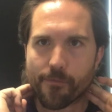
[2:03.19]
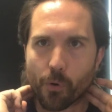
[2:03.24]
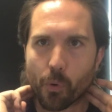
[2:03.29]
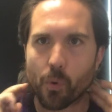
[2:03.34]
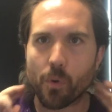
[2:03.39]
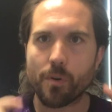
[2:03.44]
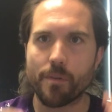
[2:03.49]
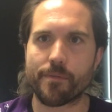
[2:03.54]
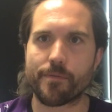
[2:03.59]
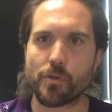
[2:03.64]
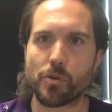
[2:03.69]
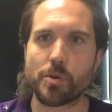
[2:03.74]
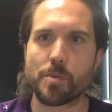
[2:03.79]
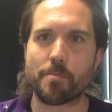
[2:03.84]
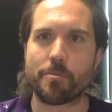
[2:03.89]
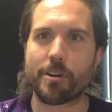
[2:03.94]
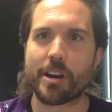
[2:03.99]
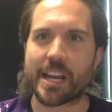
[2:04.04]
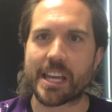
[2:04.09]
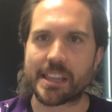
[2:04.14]
4
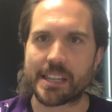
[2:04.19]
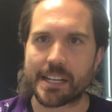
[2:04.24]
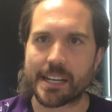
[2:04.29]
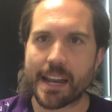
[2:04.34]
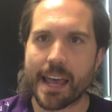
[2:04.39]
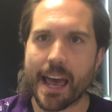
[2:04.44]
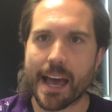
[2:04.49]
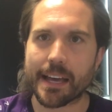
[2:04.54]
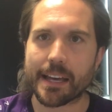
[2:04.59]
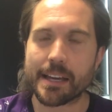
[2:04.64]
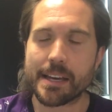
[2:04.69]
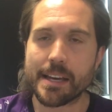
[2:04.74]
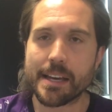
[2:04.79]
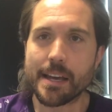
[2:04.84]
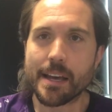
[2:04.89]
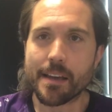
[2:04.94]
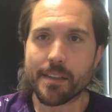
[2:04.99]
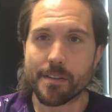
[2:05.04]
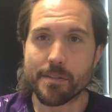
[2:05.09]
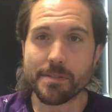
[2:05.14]
vertebrae in the neck,
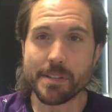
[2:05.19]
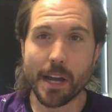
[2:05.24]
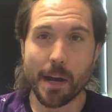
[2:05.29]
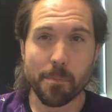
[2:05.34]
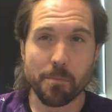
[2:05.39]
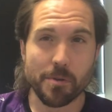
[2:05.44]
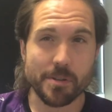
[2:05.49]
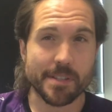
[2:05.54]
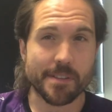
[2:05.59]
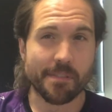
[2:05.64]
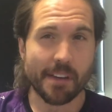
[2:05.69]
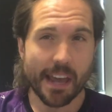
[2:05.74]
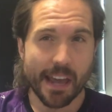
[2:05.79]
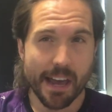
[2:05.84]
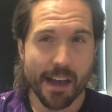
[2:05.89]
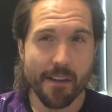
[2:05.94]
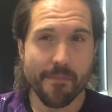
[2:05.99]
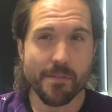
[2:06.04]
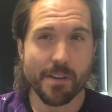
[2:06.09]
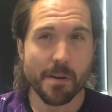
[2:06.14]
there's upwards of
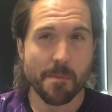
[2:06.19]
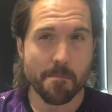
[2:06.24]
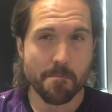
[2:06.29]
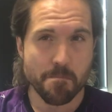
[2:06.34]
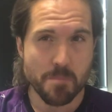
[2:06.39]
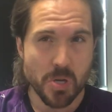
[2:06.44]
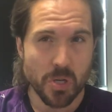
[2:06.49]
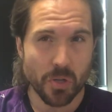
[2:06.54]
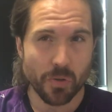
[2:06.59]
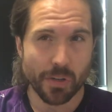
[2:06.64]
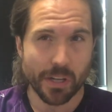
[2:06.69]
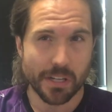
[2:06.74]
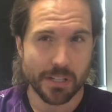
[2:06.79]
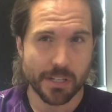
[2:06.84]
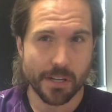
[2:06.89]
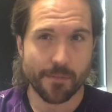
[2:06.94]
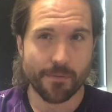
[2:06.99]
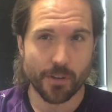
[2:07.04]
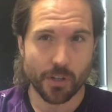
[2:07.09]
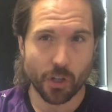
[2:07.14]
500,000
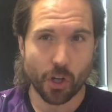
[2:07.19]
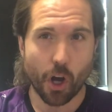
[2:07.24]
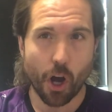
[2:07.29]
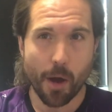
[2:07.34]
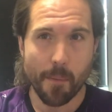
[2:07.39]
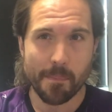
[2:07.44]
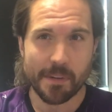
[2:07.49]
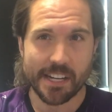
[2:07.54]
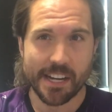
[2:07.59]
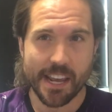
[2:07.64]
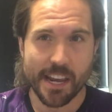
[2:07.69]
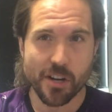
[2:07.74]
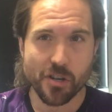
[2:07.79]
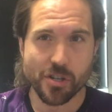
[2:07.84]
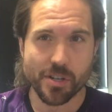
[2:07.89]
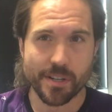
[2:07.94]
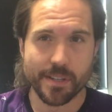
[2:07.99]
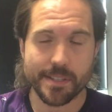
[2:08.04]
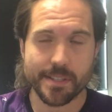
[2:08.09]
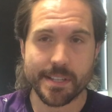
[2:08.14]
different
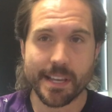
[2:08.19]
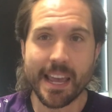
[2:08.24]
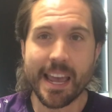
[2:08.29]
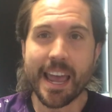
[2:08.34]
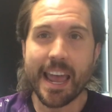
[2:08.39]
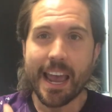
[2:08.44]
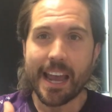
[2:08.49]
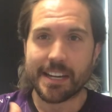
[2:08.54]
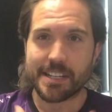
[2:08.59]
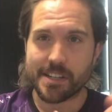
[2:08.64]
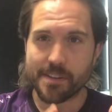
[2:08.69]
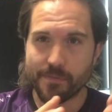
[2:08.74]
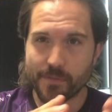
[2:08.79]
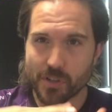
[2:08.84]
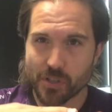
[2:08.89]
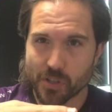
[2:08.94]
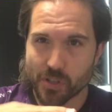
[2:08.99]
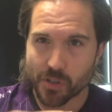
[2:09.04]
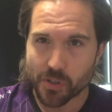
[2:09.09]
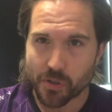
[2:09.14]
combinations and
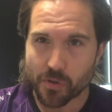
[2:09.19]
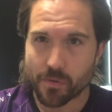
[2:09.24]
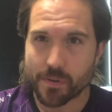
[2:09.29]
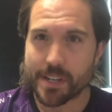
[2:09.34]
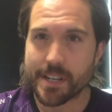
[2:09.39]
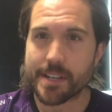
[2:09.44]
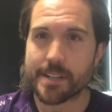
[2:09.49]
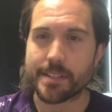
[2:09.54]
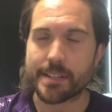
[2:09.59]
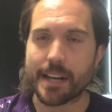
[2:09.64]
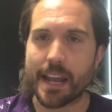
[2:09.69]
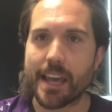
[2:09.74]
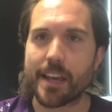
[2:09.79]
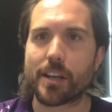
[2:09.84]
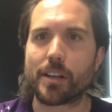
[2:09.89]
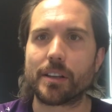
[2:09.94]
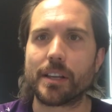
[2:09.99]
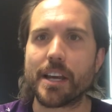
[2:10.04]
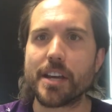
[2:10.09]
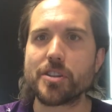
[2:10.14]
different degrees and
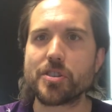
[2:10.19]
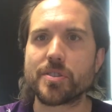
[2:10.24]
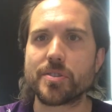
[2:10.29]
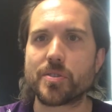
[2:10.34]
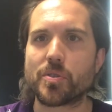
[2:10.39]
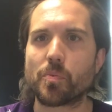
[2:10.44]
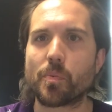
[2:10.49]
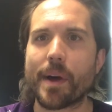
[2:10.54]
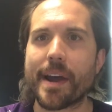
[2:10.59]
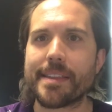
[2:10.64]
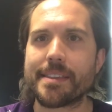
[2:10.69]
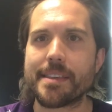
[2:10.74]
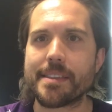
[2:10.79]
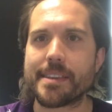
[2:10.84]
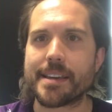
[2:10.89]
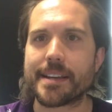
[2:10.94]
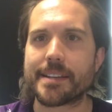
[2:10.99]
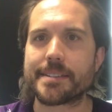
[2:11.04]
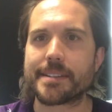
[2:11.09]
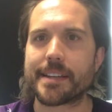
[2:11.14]
angulations the way that
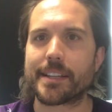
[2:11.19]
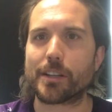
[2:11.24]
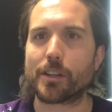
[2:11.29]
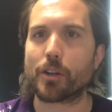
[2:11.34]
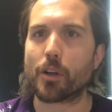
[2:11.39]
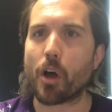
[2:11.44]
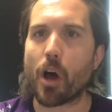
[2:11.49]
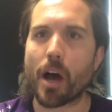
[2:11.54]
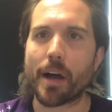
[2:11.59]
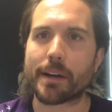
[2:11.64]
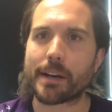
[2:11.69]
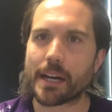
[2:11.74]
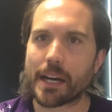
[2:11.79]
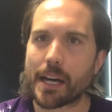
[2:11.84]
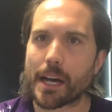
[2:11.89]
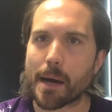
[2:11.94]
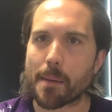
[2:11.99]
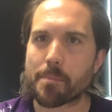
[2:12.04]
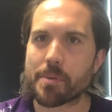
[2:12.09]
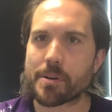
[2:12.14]
things can lock
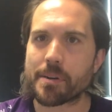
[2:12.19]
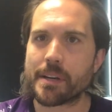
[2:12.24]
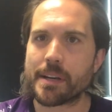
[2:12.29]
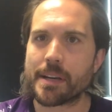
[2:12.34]
up.